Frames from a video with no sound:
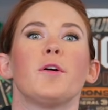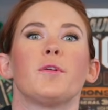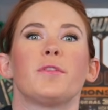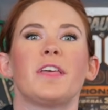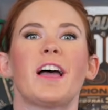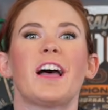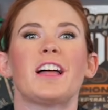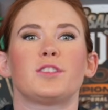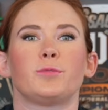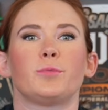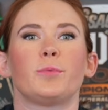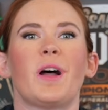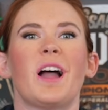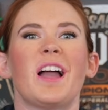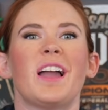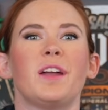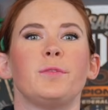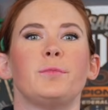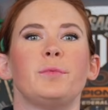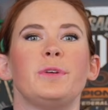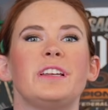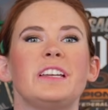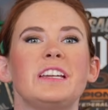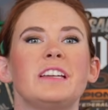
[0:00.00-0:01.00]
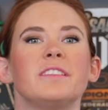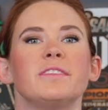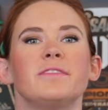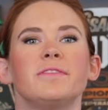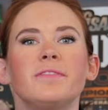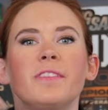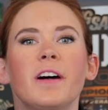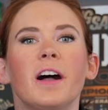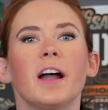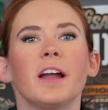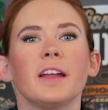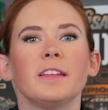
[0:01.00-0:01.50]
That's why we need to
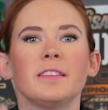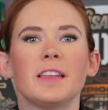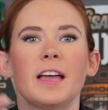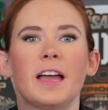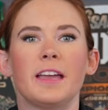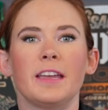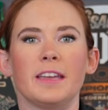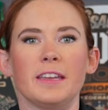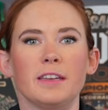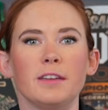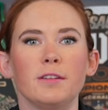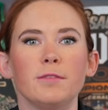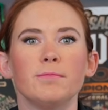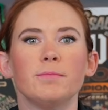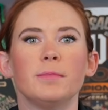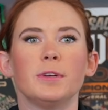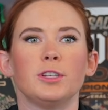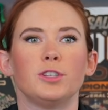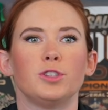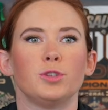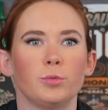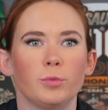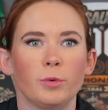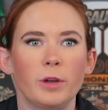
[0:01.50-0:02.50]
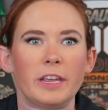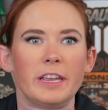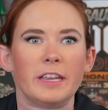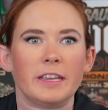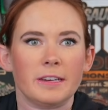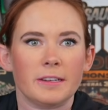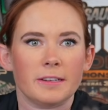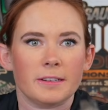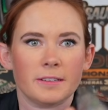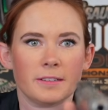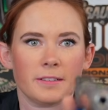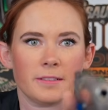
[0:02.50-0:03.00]
find that in
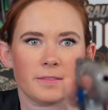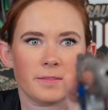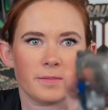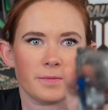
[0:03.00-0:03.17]
between.